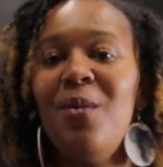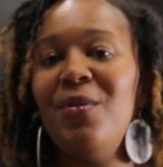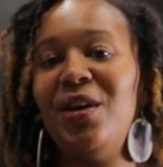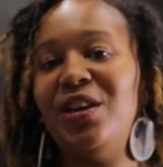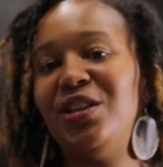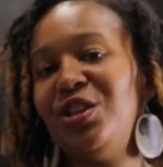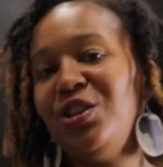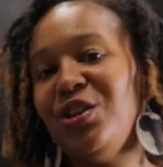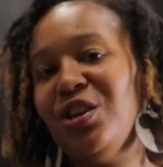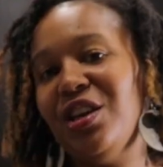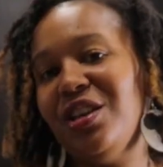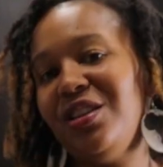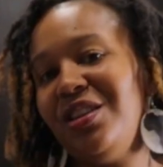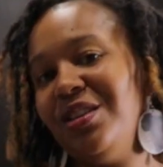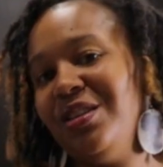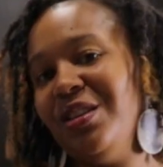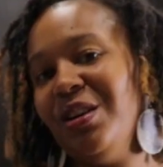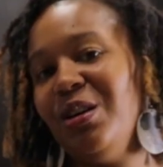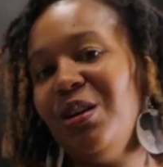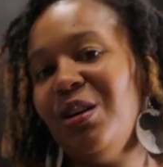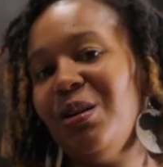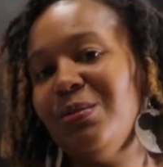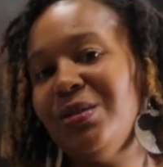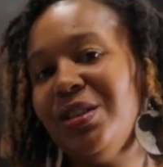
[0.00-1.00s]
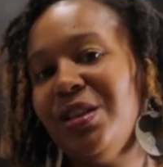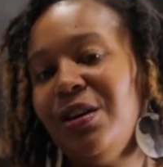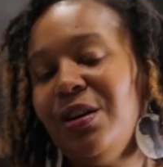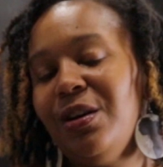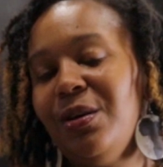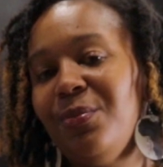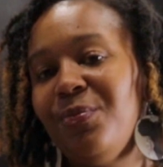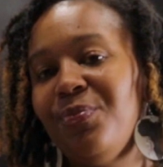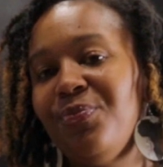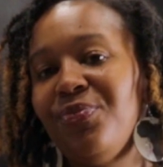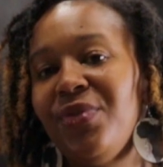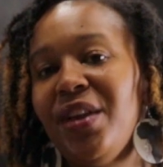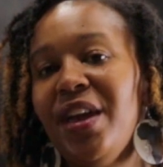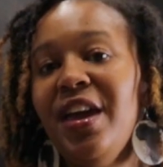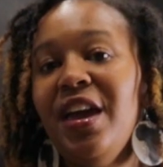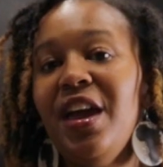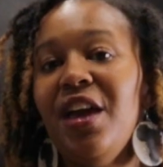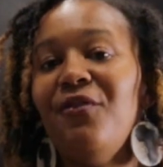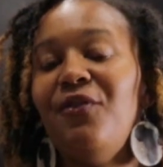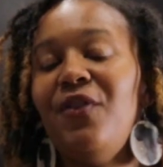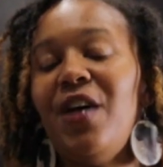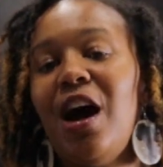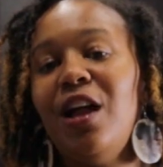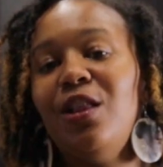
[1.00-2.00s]
make sure you hit the thumbs up
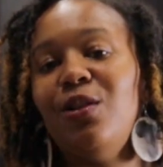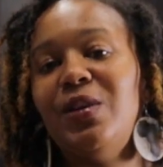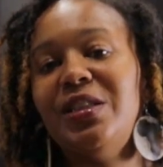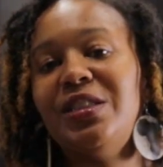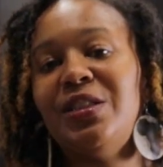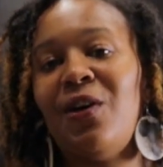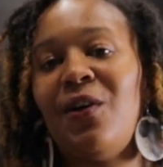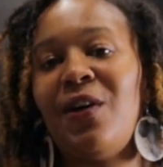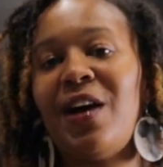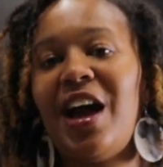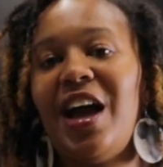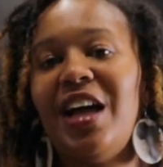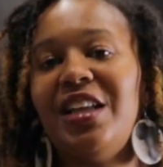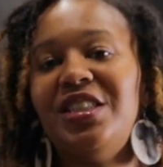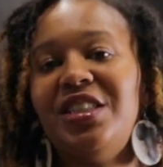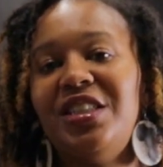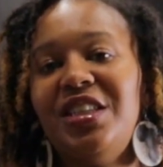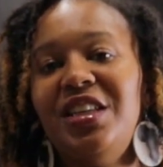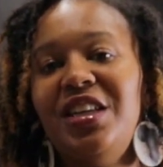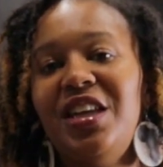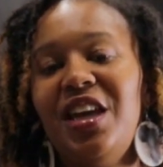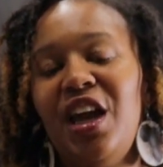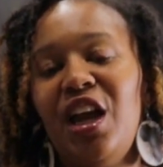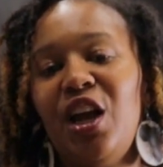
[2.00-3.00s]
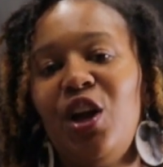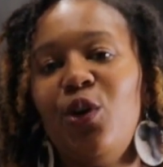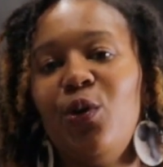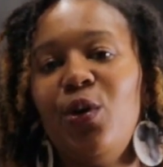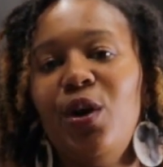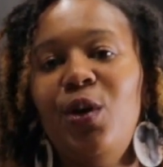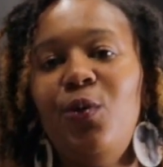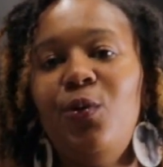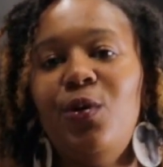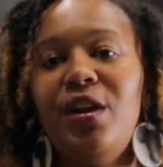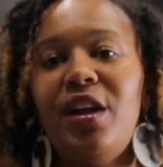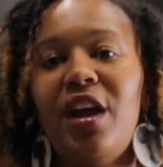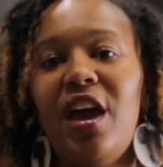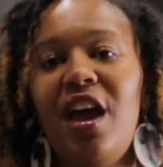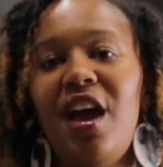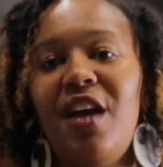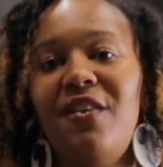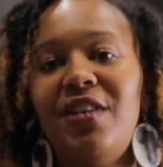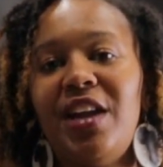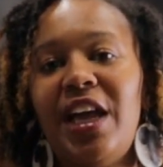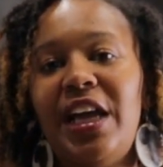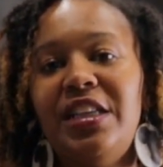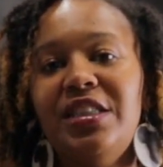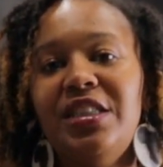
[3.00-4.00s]
and follow us on IG at Greenwood
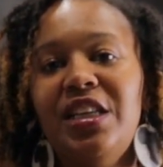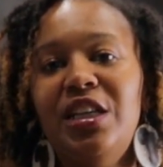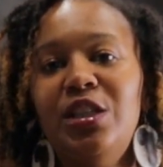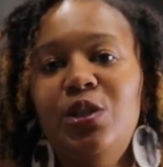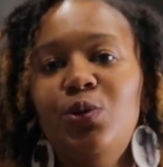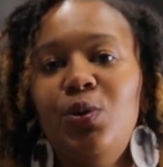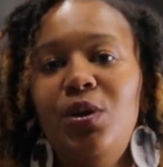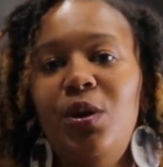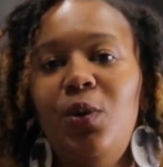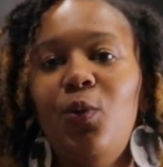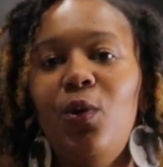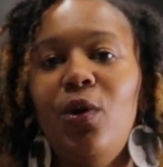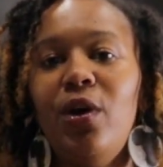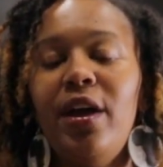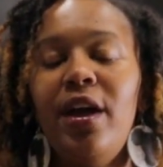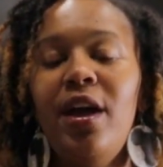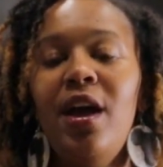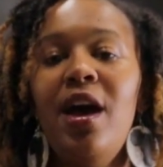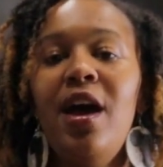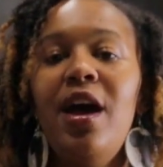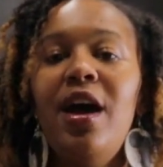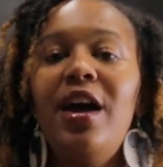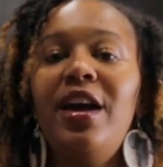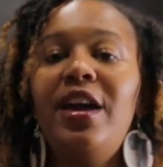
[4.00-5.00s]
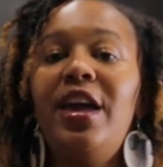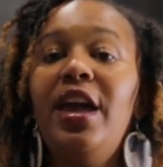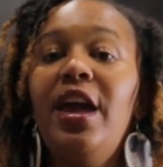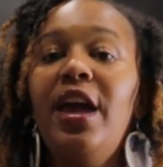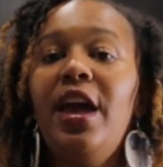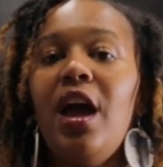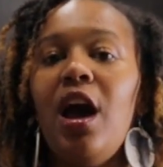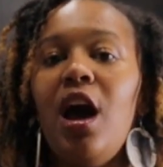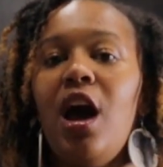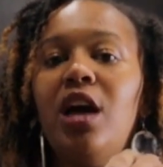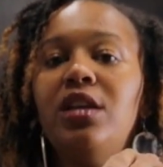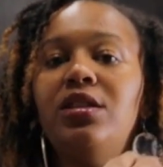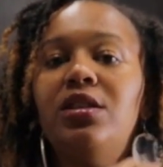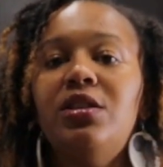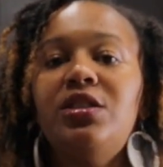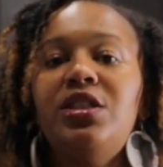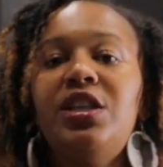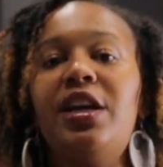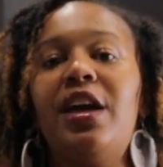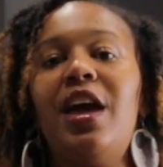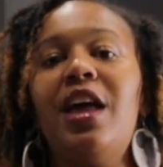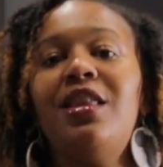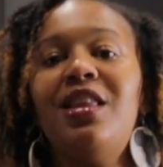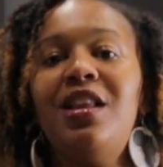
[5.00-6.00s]
Ave 1921. Again, also
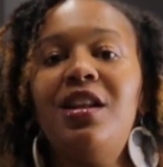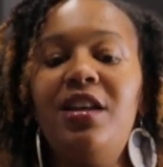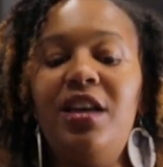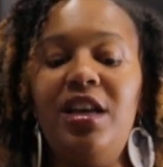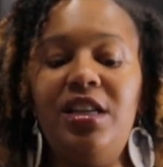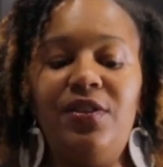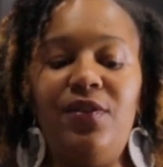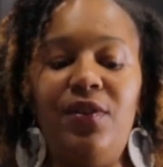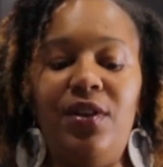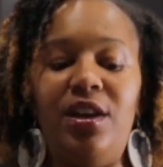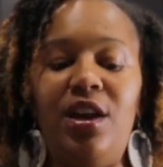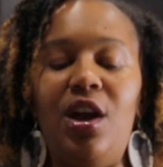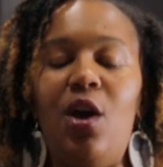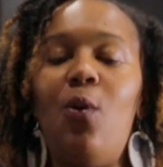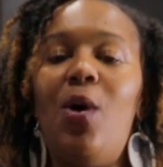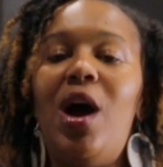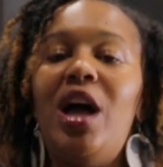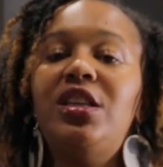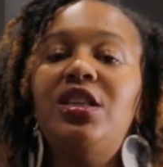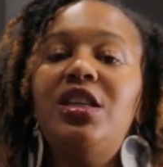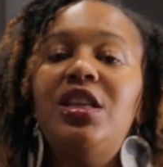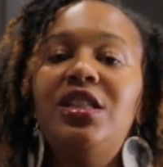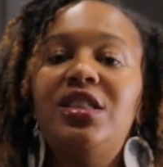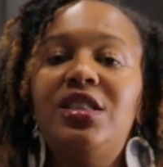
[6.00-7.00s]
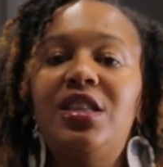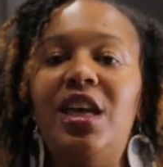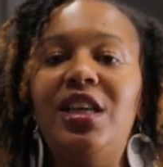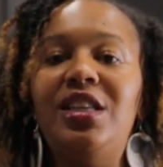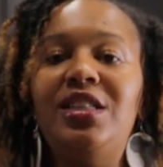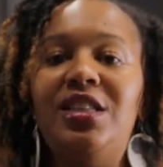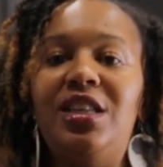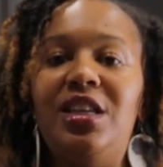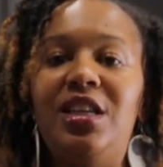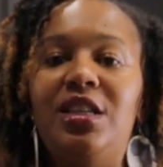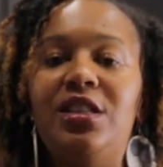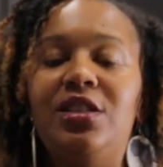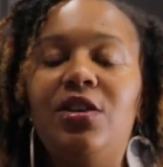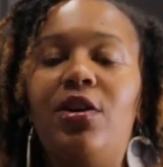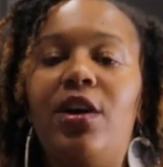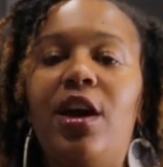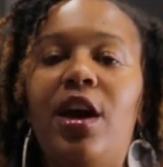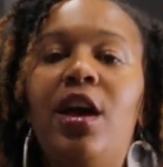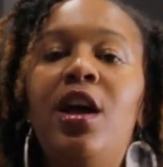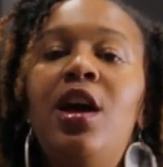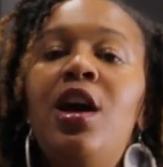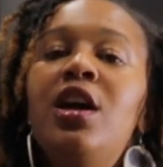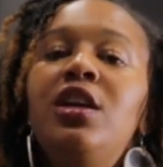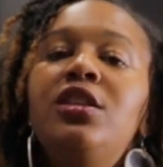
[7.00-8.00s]
check out the next video. Watch us taste these,
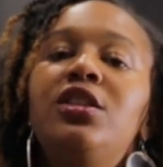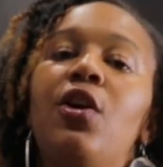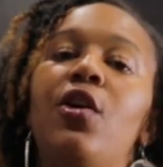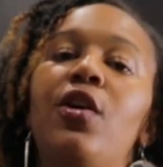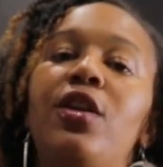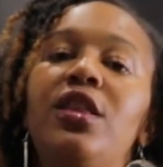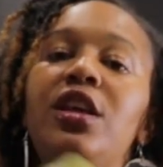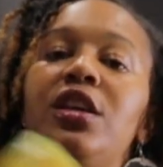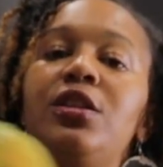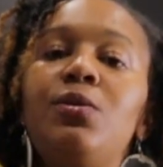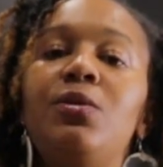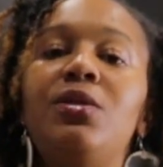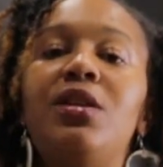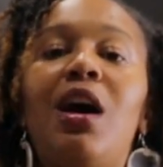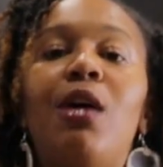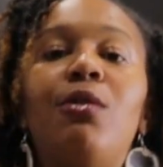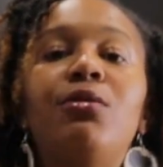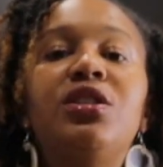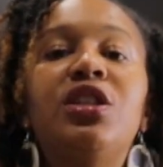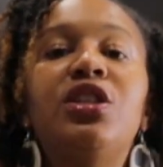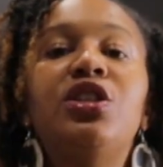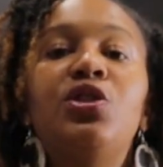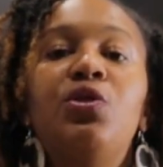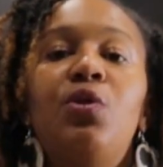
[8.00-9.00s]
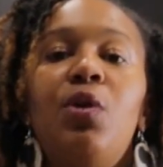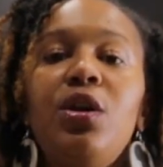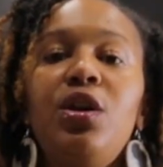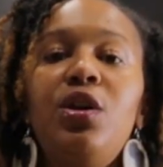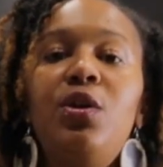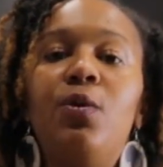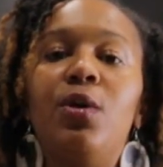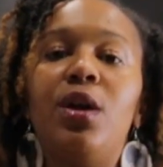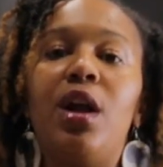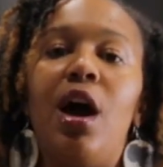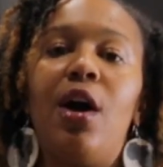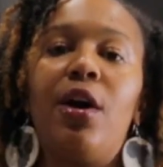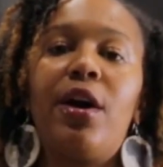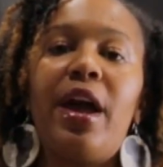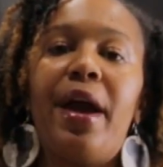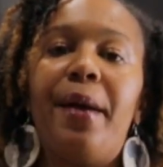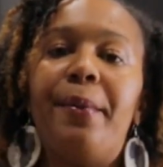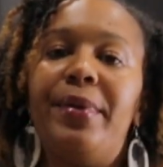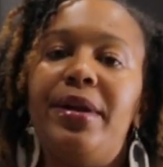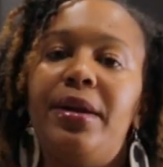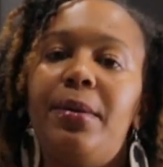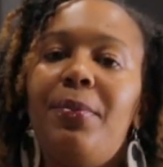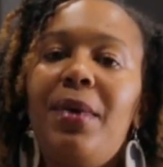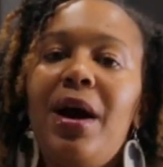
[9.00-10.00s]
okay? So in this one, I was just showing you what all came
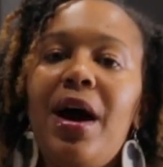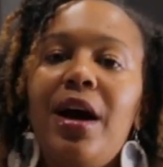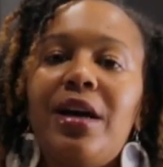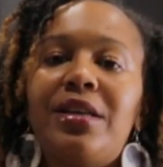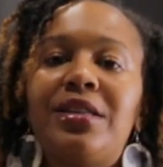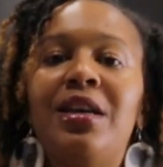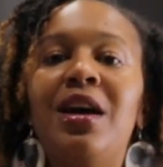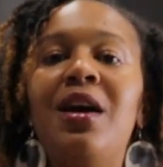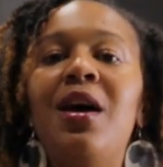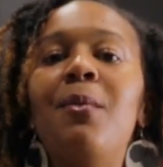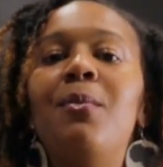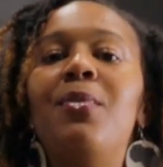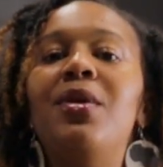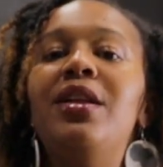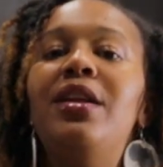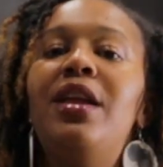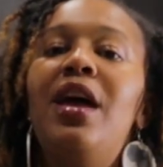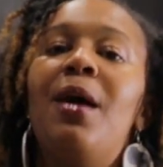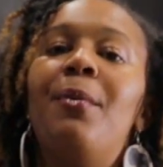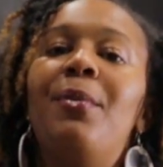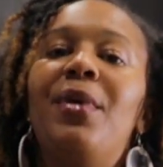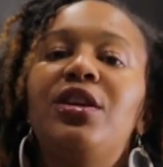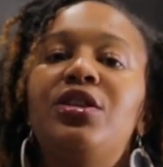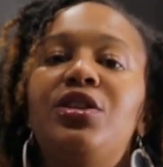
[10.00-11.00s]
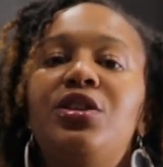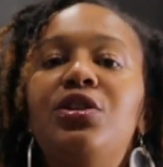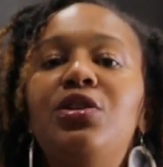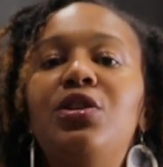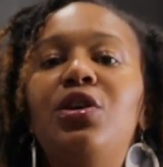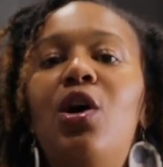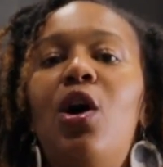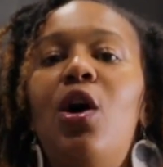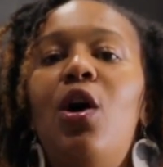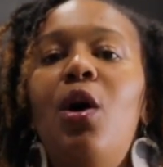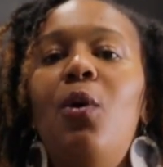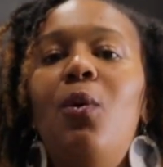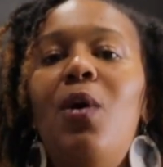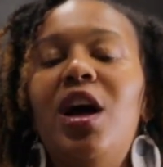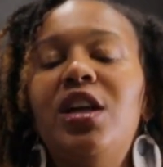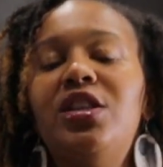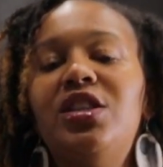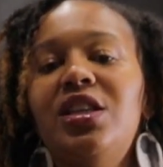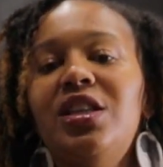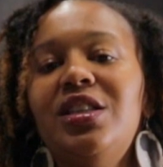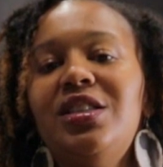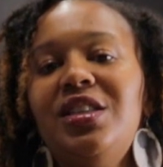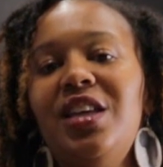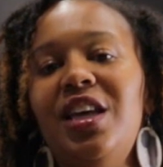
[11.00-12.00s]
in the box, but now make sure you go and
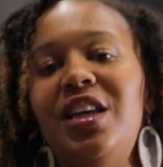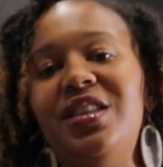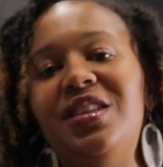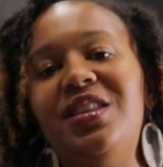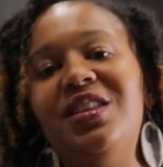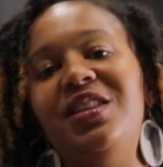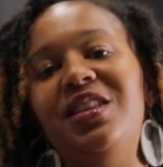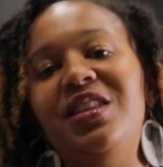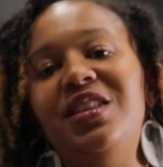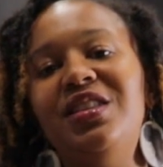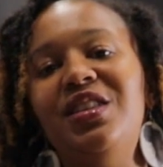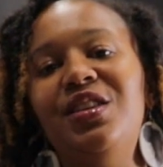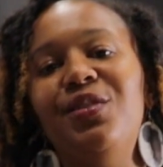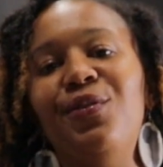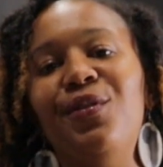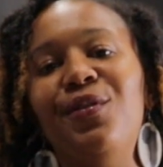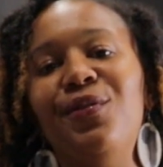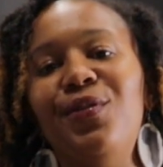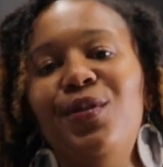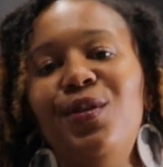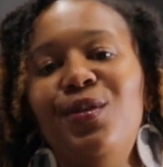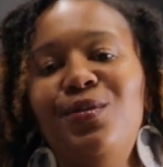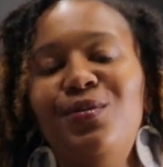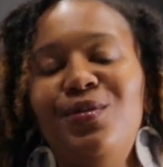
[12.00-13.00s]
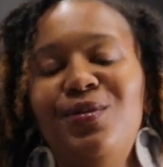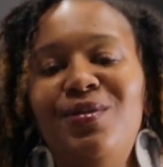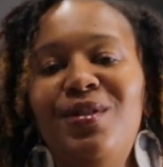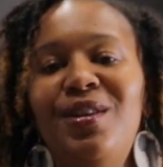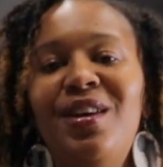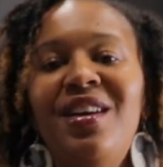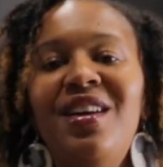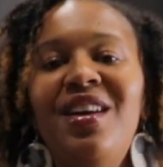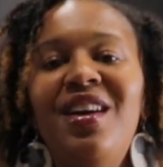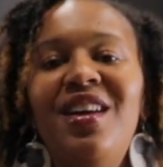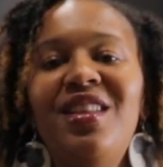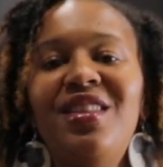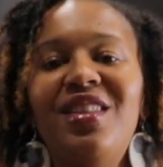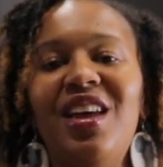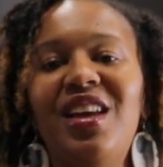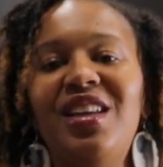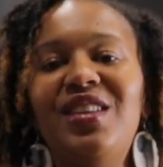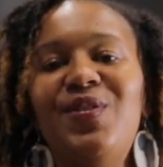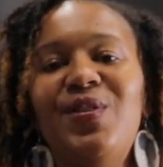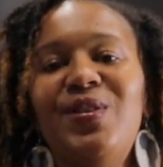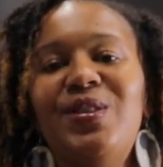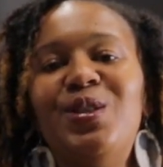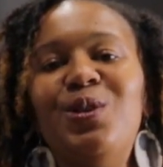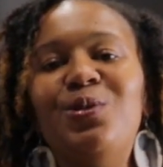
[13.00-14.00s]
watch us tasting these different fruits.
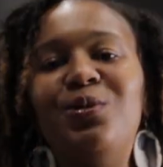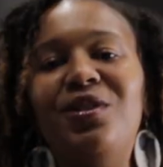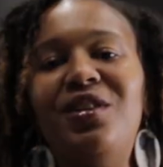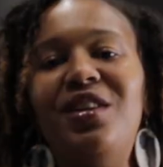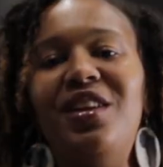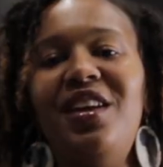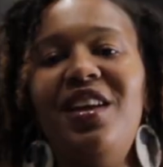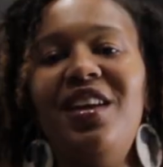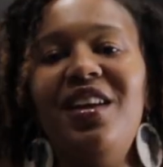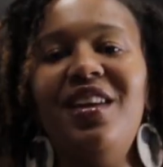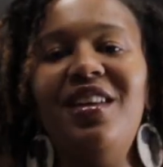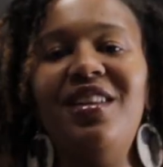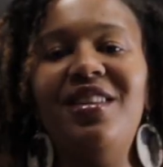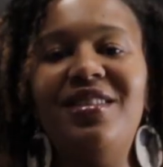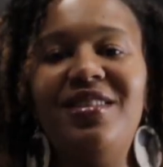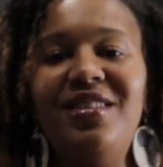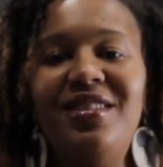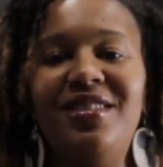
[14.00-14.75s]
Thanks for tuning in.